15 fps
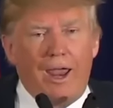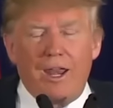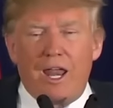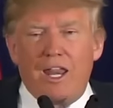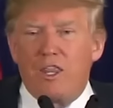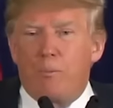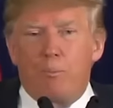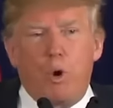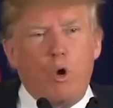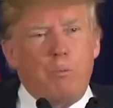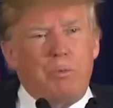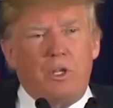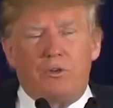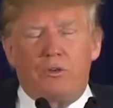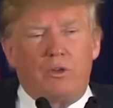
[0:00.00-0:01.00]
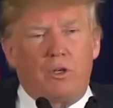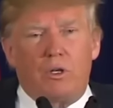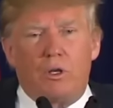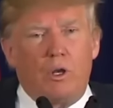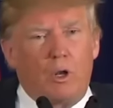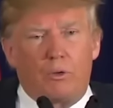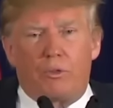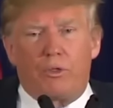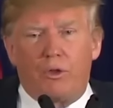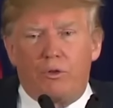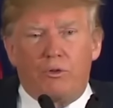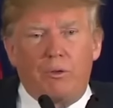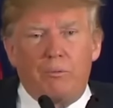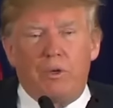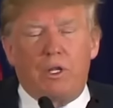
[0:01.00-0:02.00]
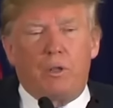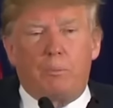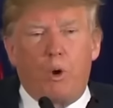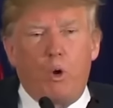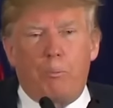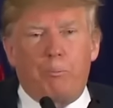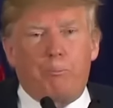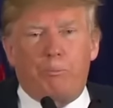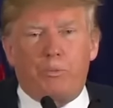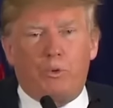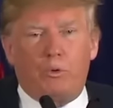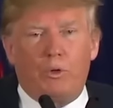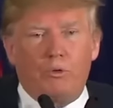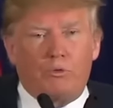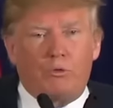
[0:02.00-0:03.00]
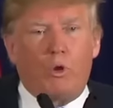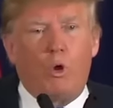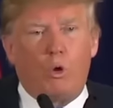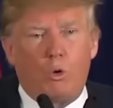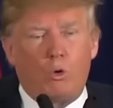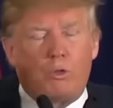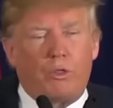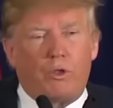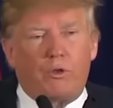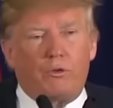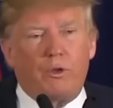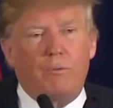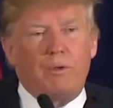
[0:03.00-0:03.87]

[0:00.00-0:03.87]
And, and the Pope doesn't know this. I mean, the Pope is told this.